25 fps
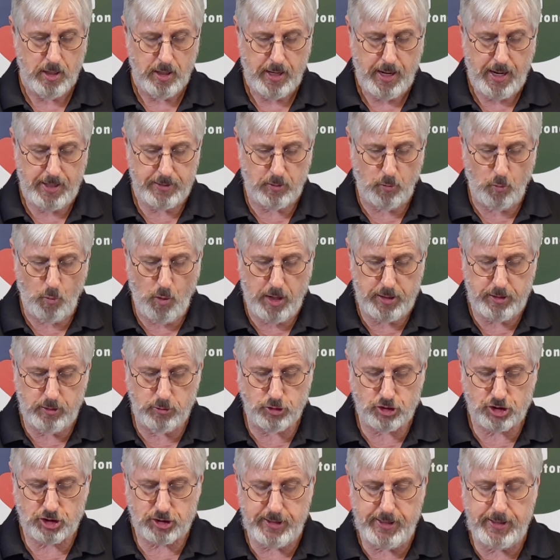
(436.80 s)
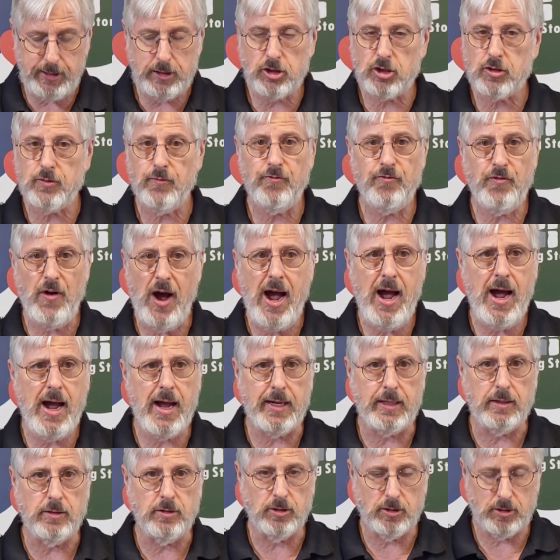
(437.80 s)
and the one who seeks
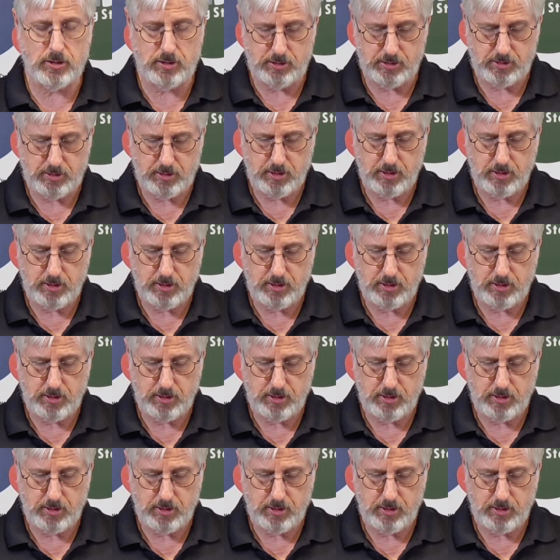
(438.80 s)
finds,